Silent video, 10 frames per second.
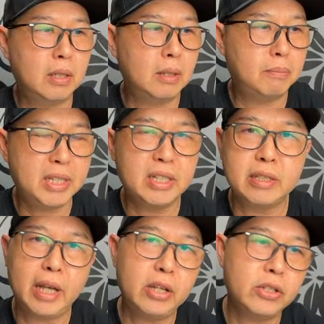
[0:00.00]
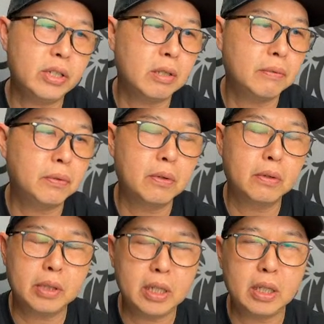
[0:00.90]
presentation
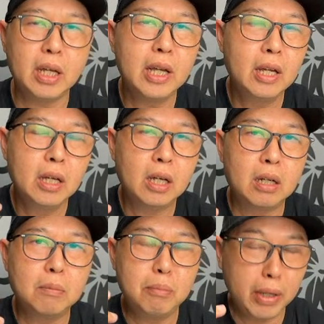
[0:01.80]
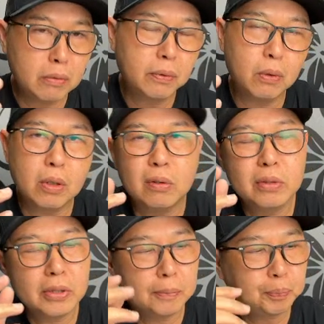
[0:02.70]
for the male
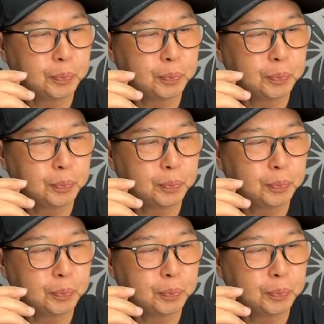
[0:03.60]
vocals.